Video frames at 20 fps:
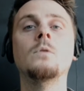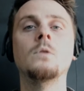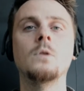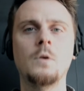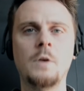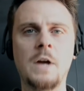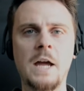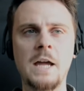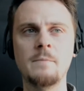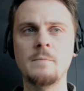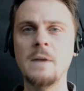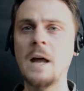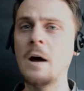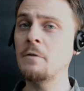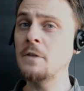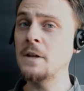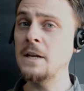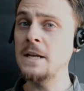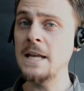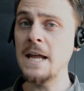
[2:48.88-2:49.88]
Okay, now
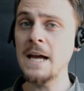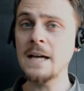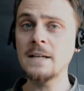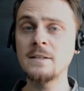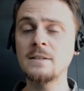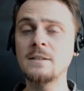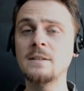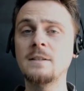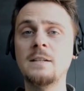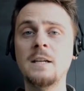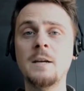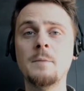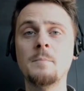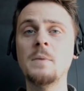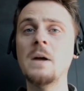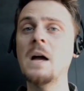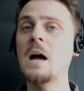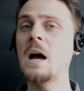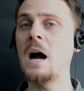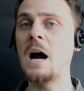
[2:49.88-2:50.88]
the next
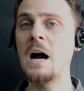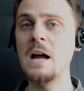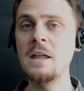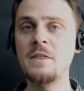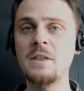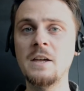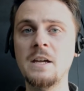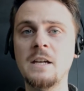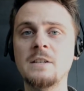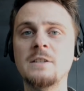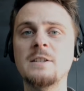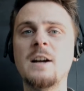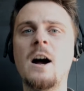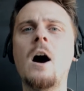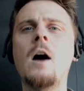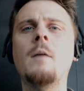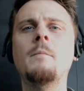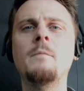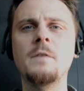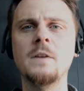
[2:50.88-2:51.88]
tip I think is
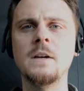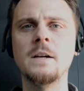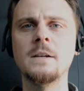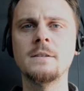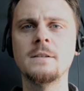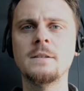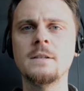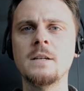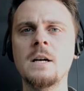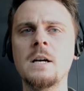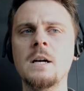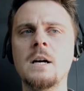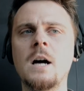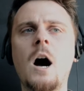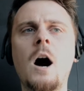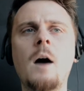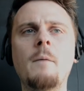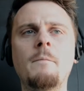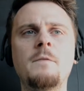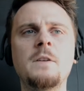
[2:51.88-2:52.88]
obvious.
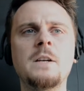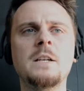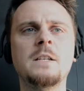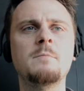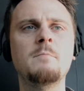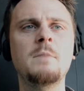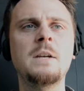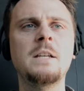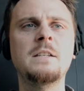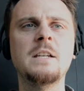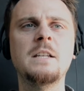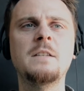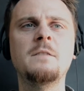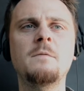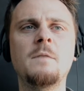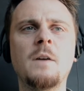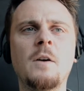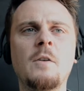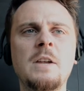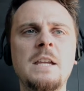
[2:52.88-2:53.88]
Obvious means it's
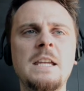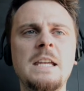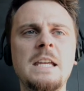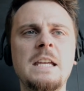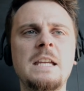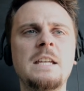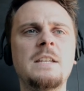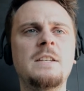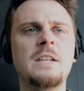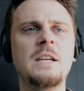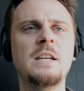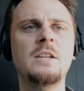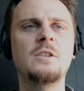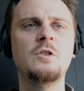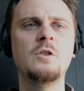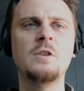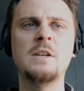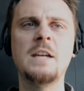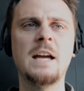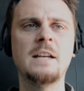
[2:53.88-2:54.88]
very easy
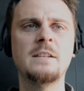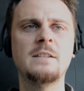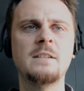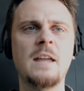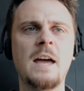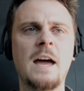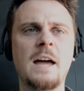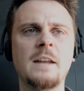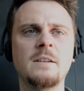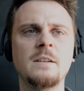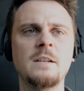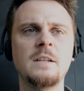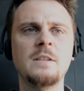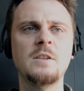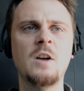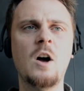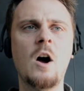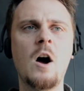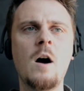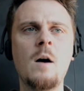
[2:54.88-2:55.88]
to guess that. It's
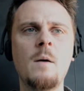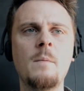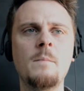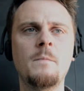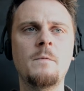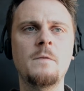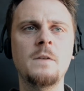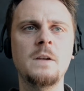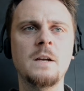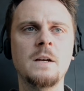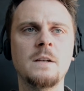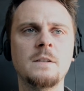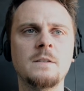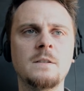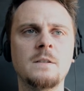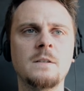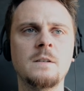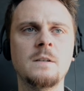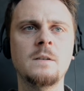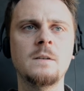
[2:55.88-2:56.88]

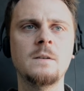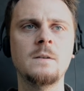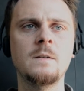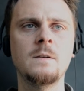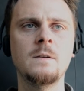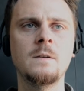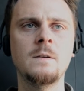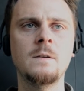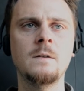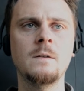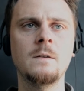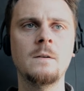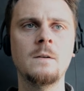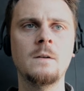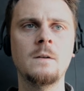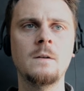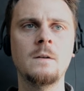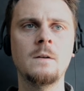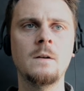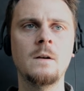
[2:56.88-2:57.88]
obvious.
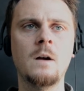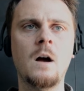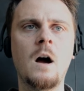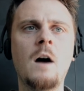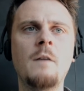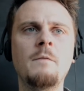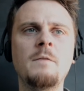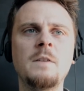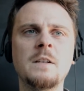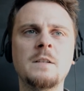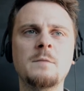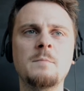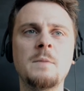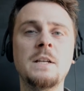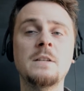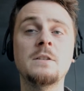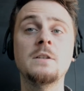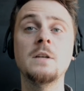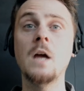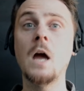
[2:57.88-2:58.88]
Obvious
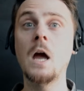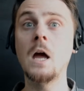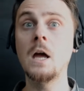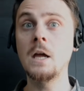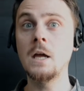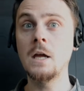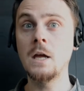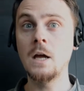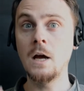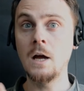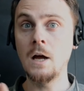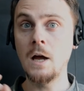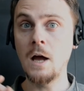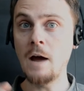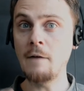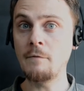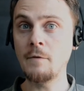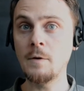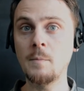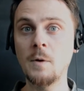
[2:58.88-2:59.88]
means
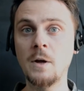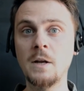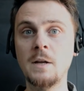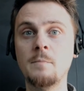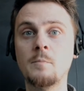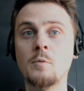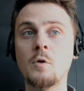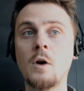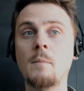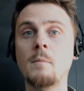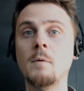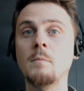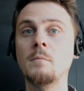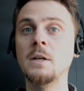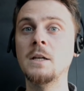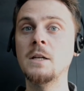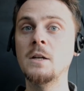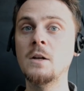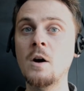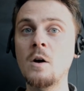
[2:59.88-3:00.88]
everybody
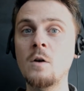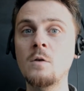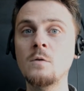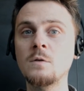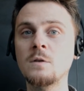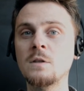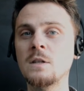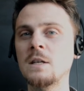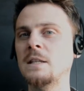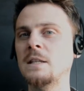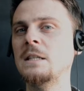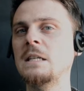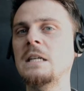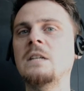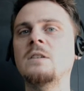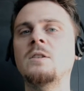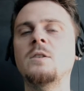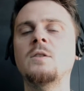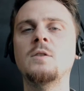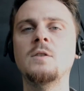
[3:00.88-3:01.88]
probably knows,
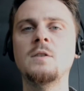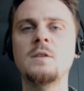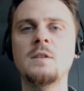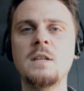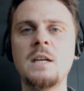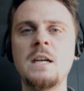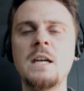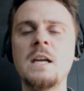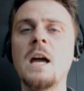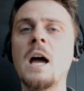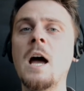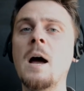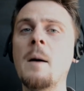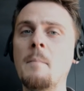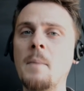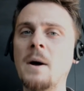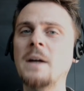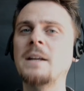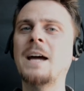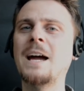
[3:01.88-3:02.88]
easy to see,
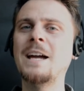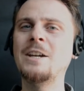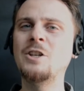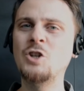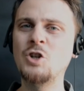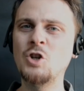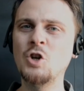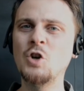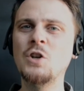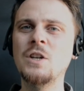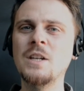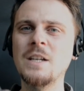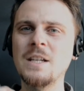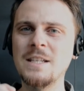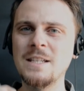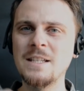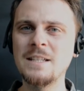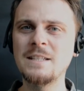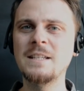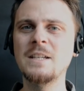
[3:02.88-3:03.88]
but I should
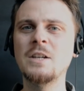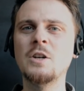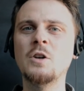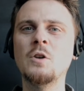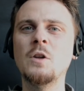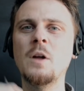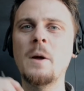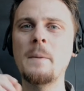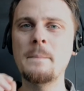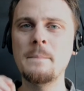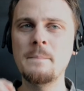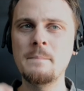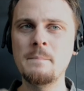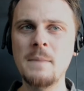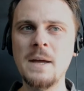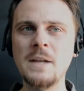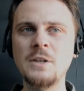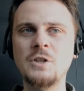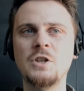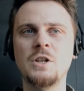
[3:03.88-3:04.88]
still
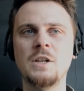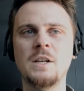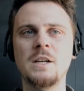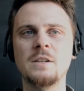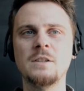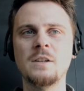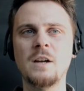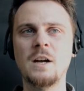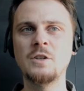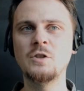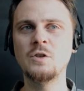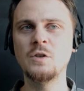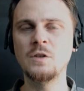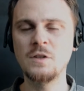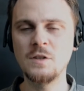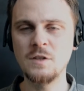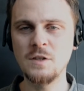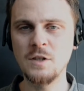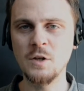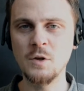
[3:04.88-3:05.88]
mention it. I should
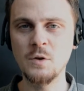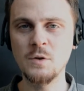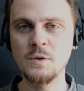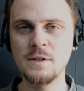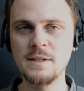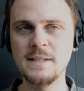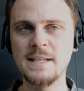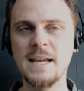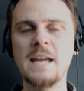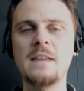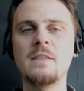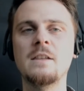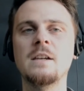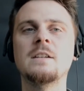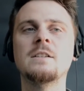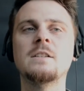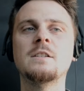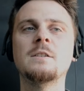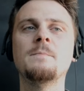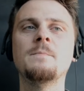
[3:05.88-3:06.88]
still say
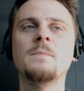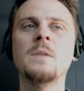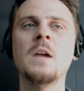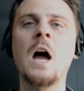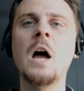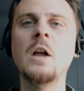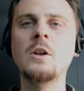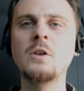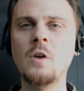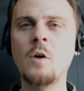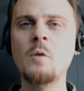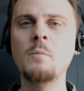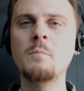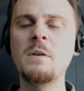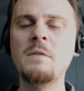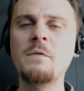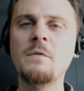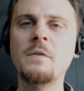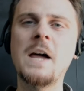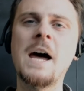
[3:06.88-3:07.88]
this. Don't
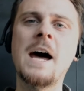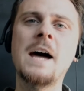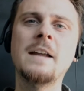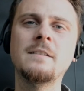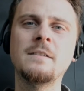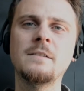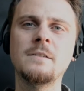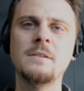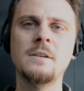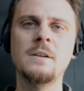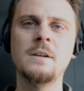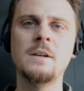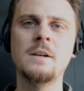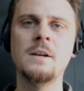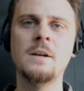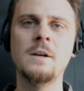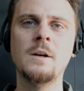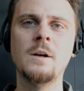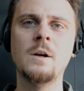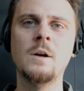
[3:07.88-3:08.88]
be flat.
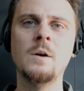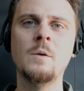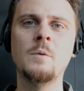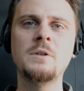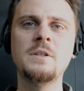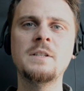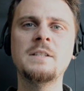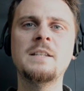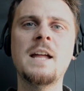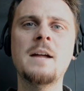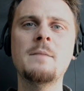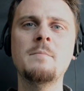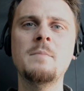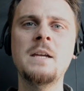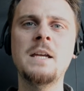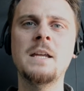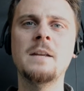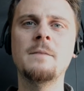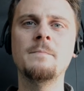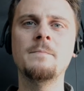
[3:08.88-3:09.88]
What does that
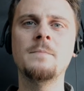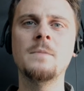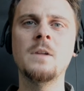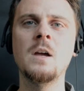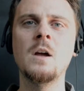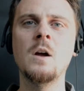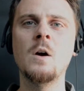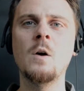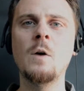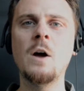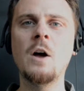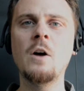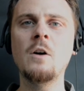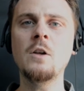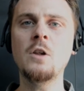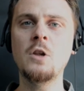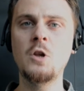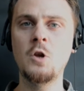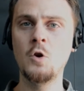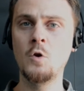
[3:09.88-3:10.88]
mean? Well,
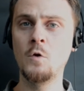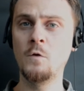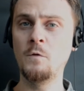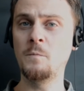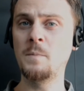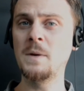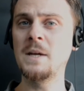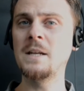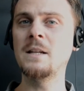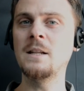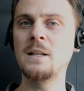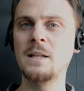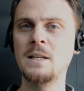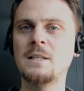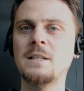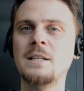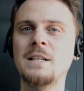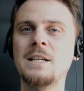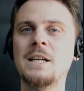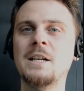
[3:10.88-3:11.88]
you've been
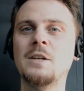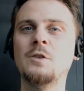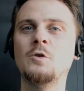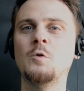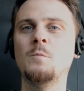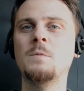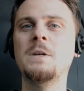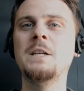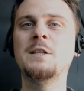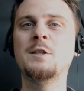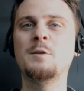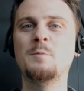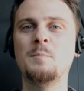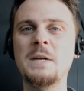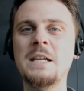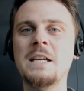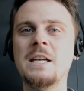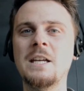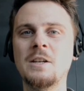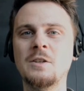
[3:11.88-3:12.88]
listening to me
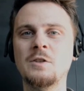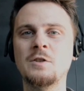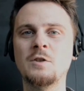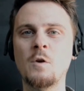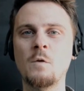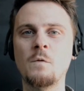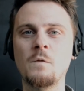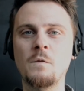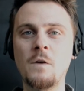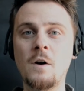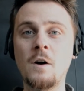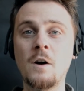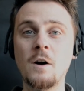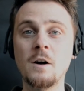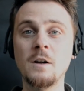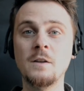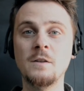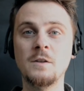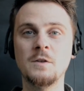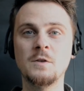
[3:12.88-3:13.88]
speaking so far
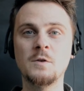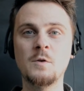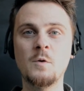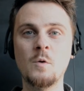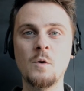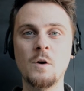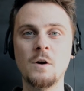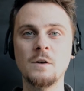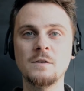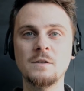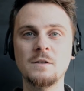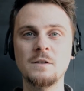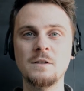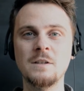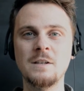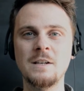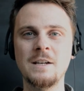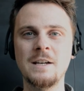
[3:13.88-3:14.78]
in this course.